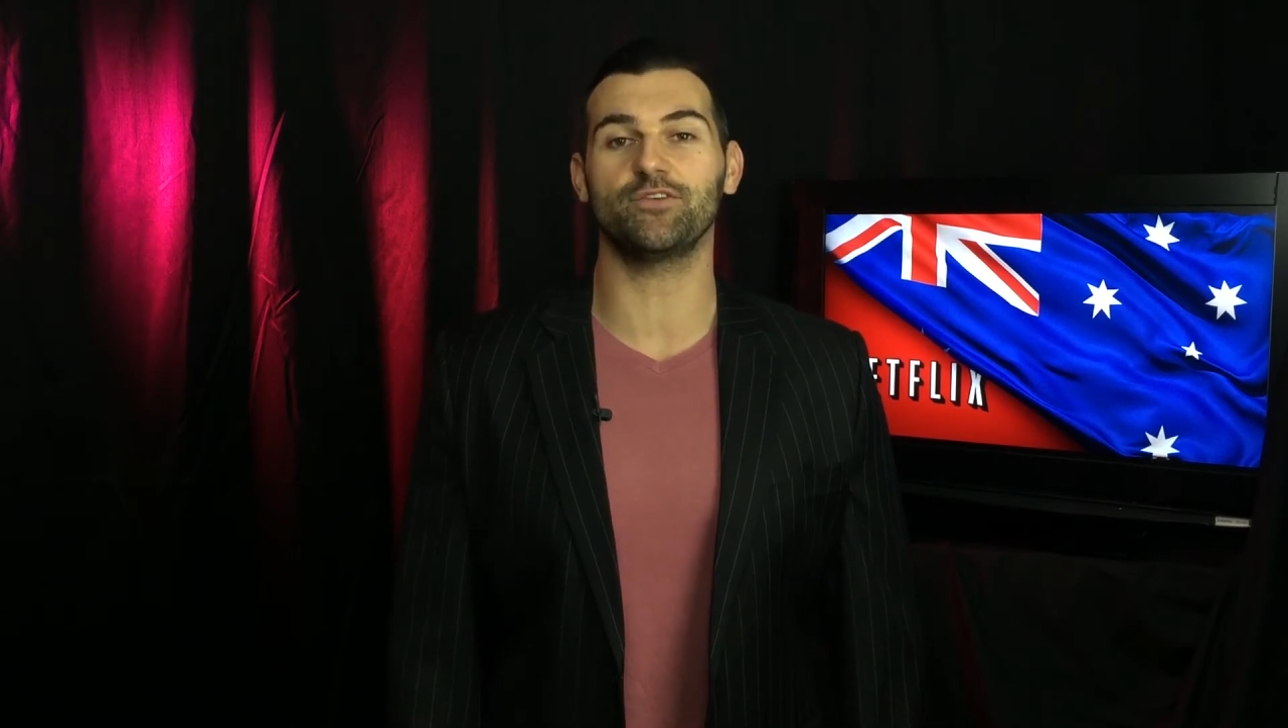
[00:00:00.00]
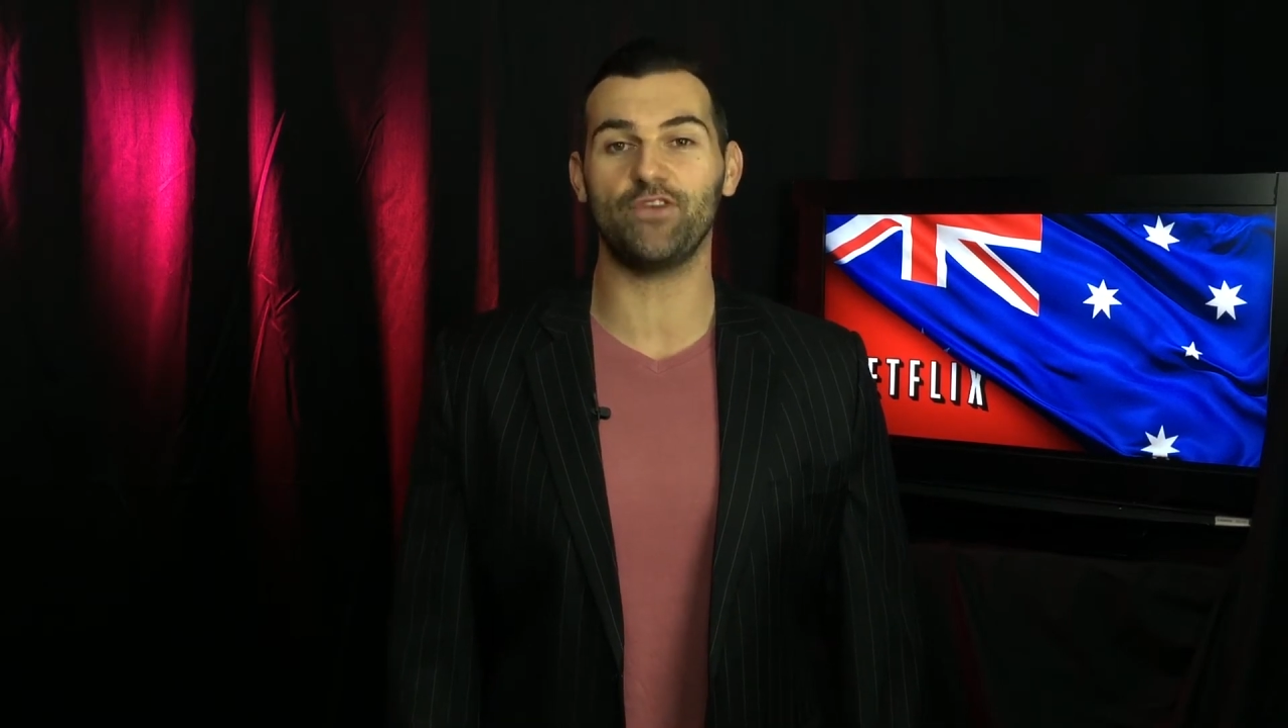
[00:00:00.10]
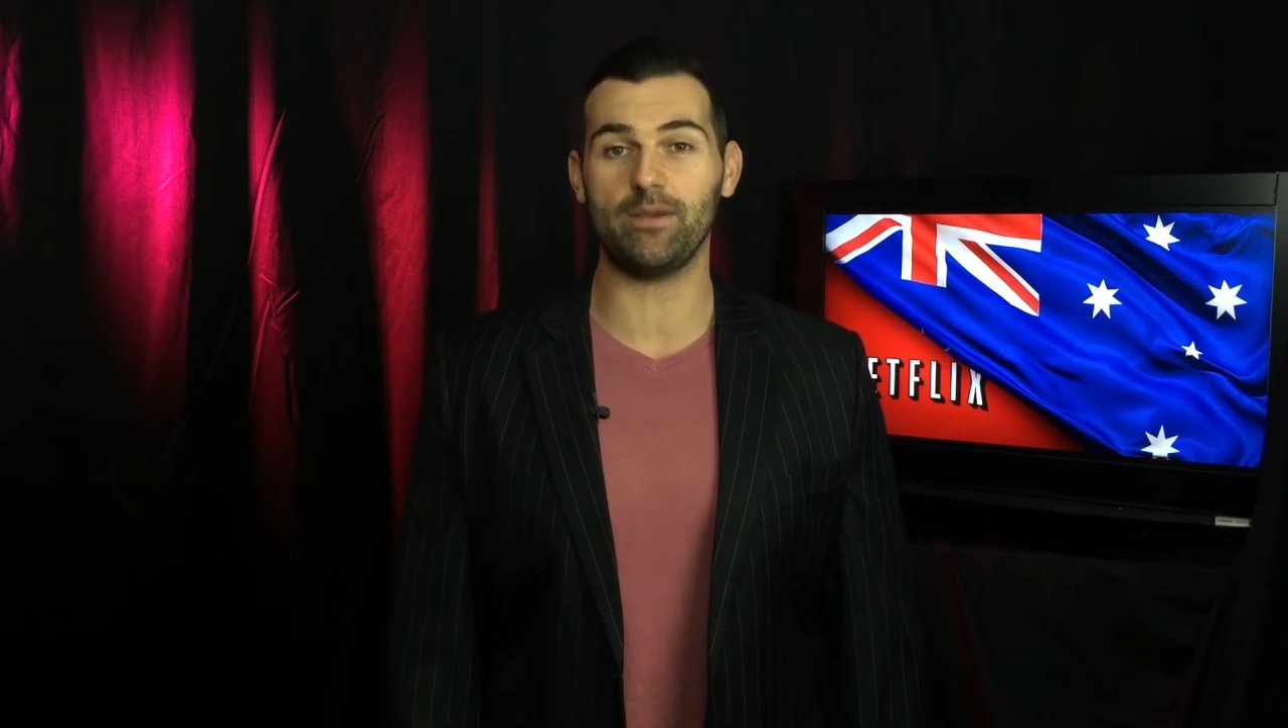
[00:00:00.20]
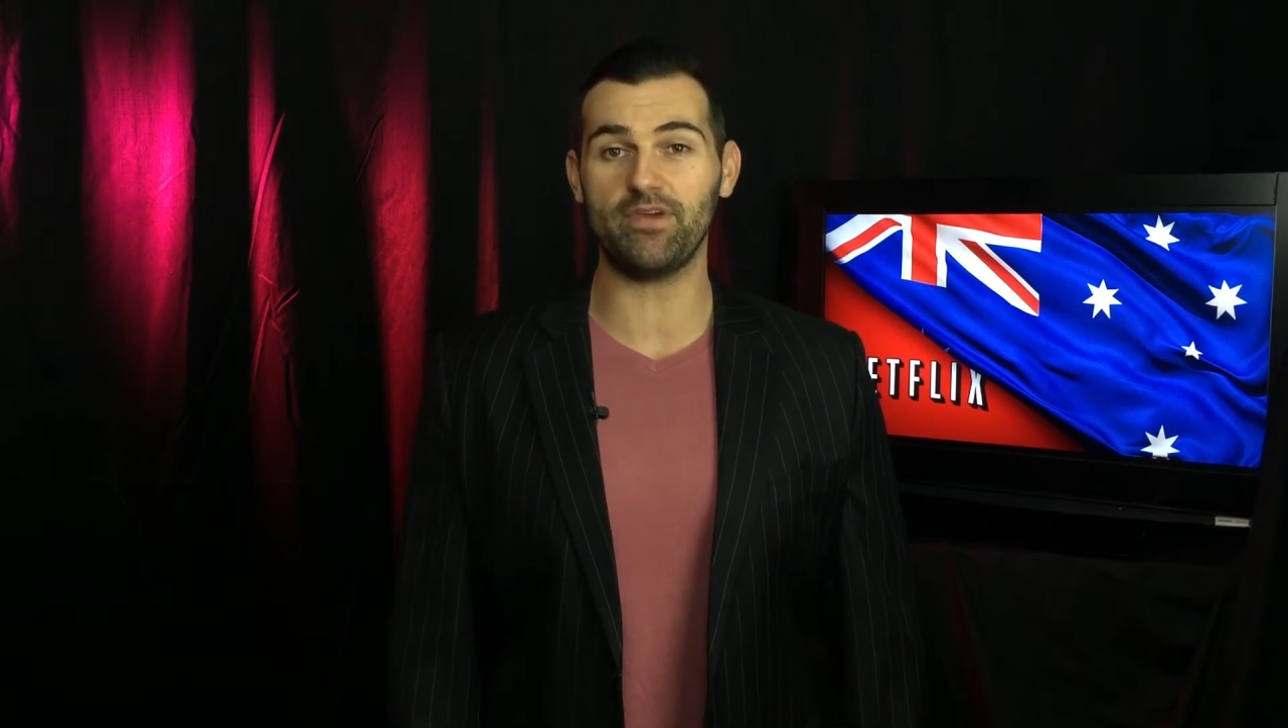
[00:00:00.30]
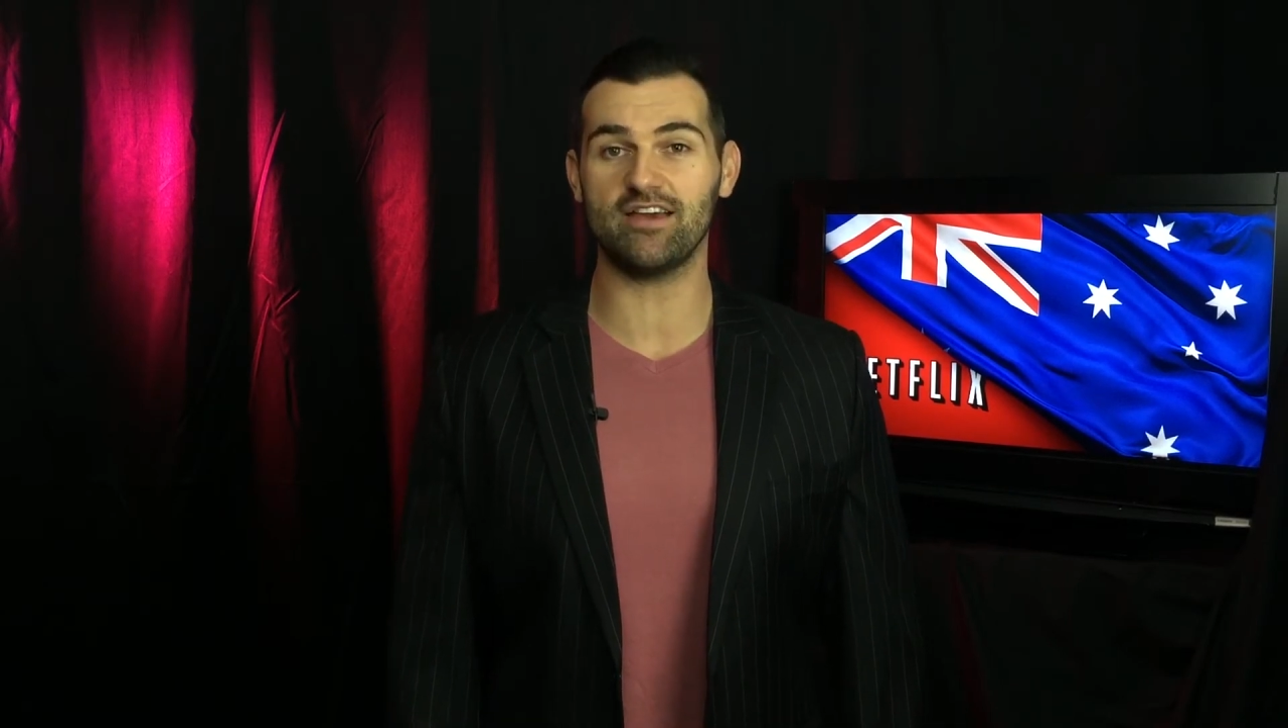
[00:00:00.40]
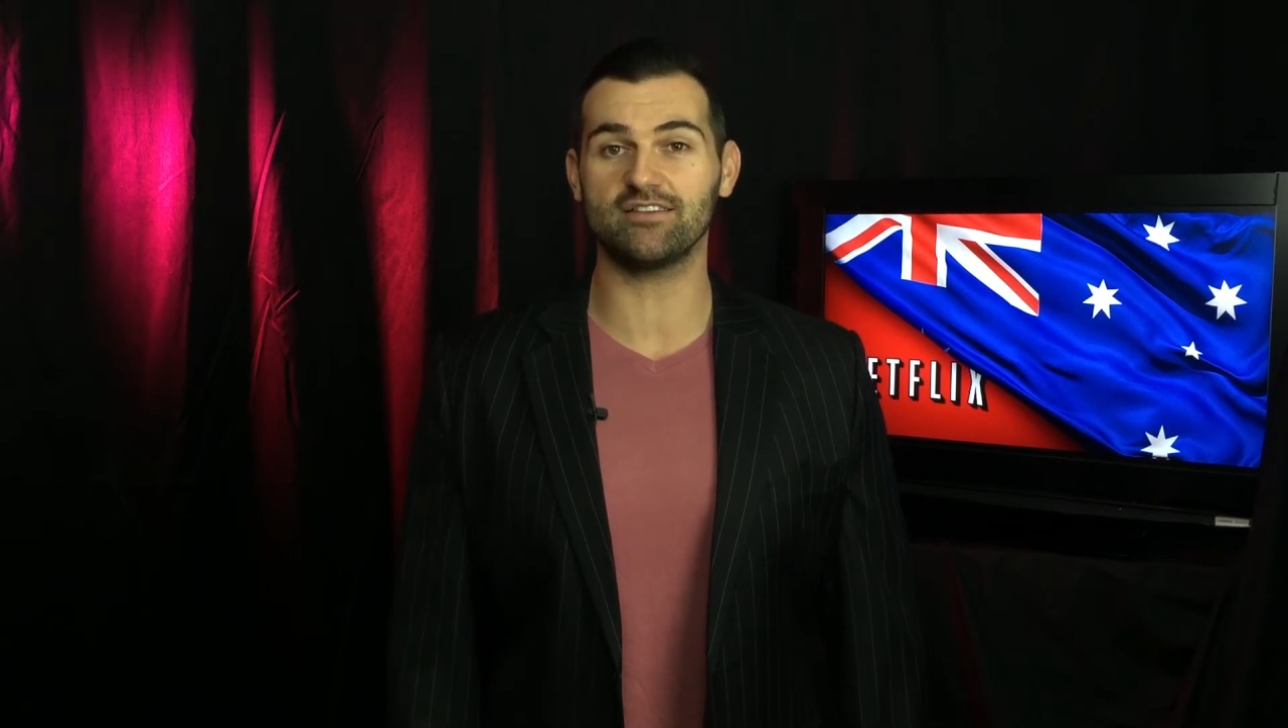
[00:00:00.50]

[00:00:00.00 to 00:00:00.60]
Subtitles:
VPN